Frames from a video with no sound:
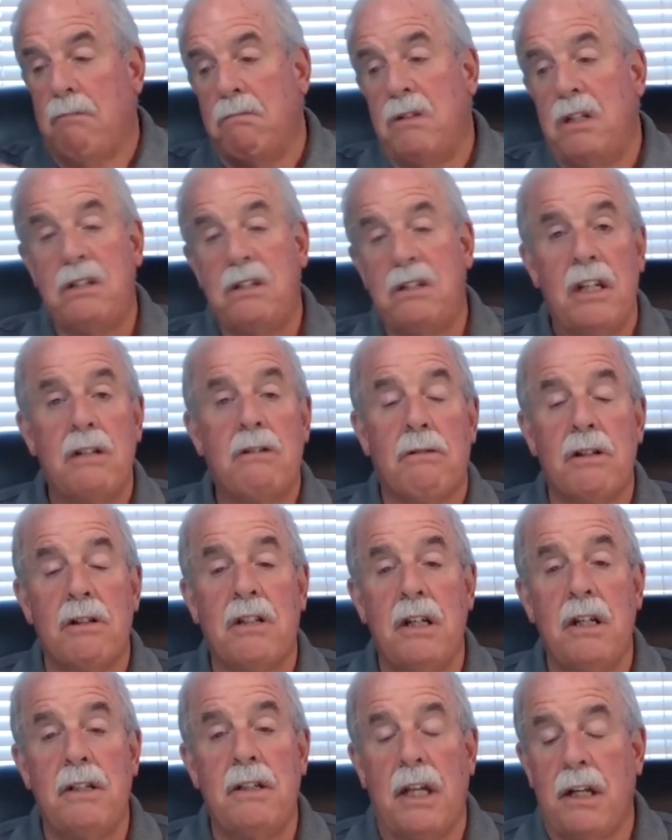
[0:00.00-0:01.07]

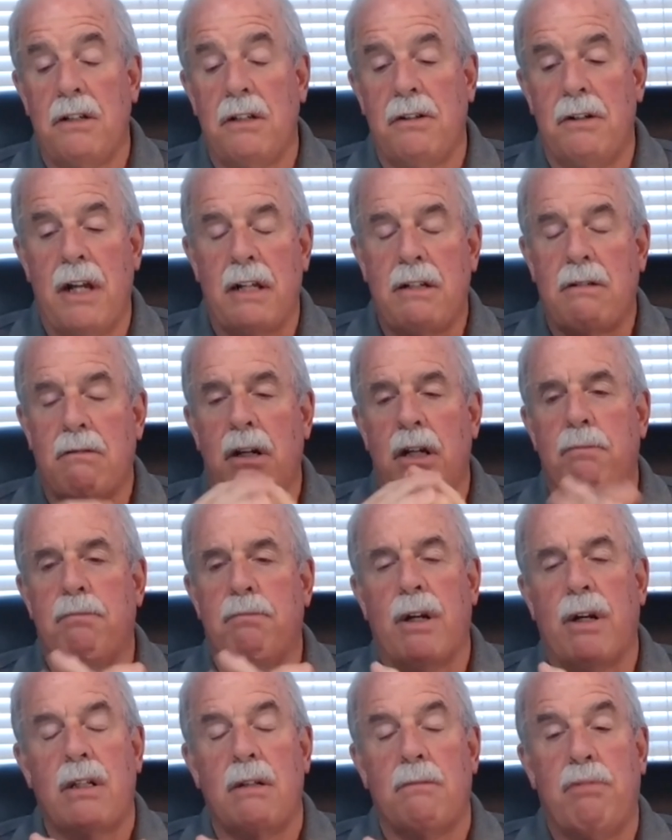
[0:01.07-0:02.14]
disinterested, that is, they're not trying to
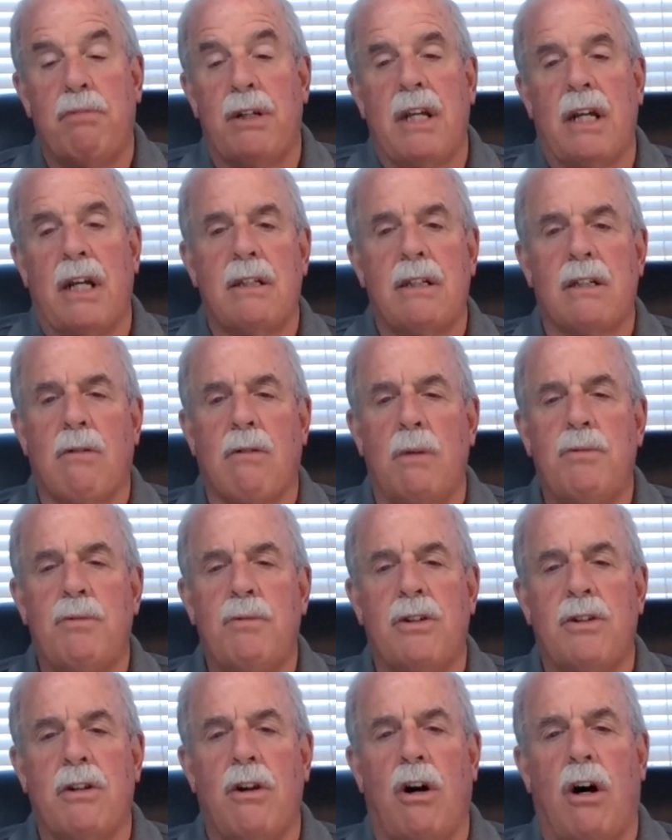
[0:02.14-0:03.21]
protect the
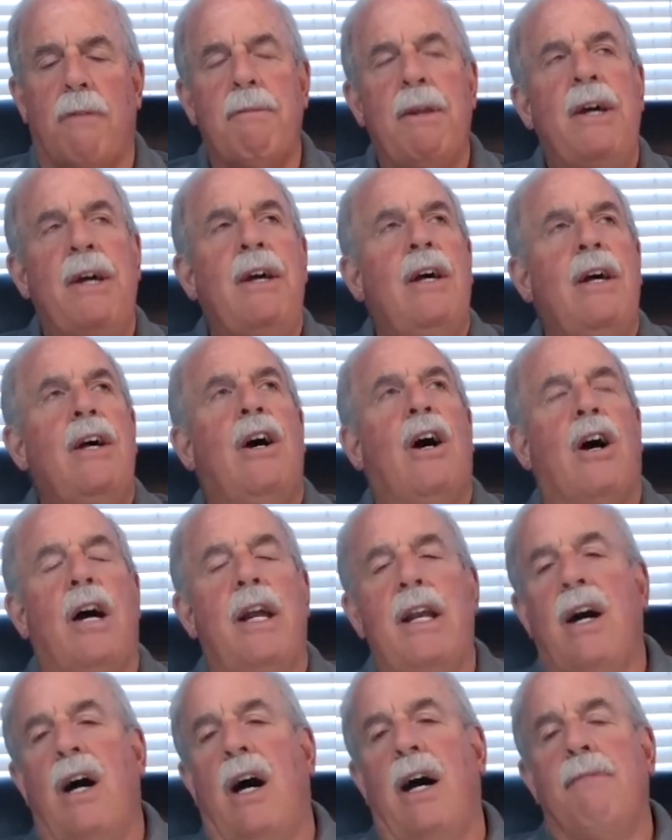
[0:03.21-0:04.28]
scriptures at all. All
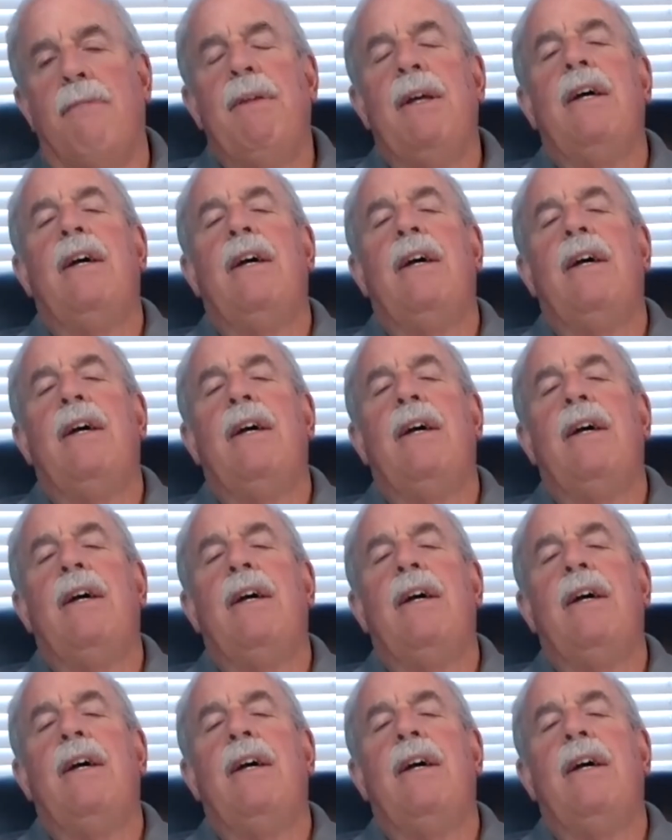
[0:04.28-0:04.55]
right, now